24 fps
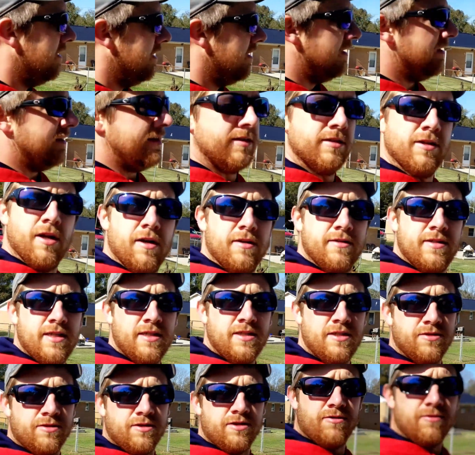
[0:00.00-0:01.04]
these are
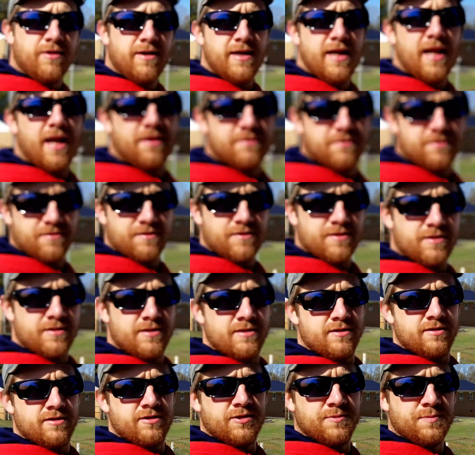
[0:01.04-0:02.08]
essentially greenhouses,
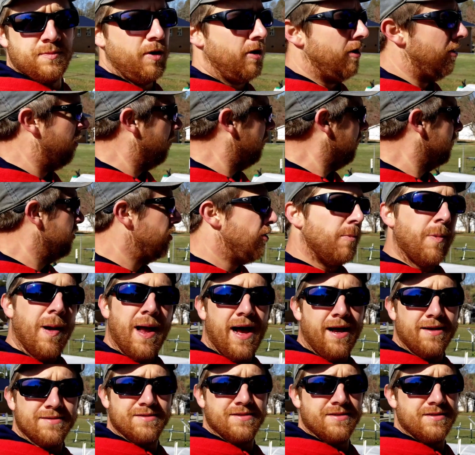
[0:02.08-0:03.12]
small hoop
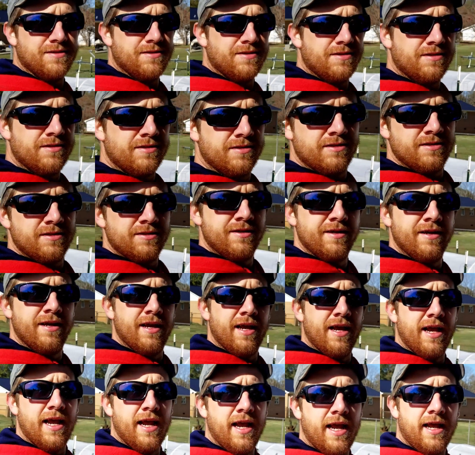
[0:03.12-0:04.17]
houses,
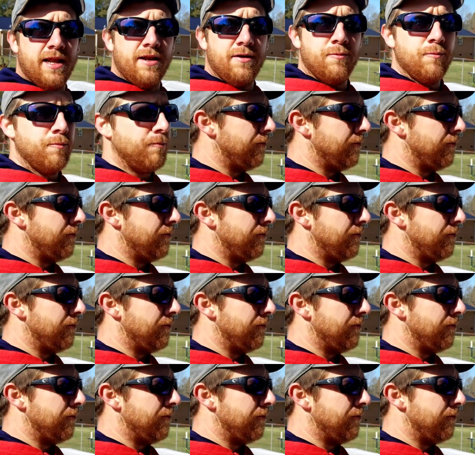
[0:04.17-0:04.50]
and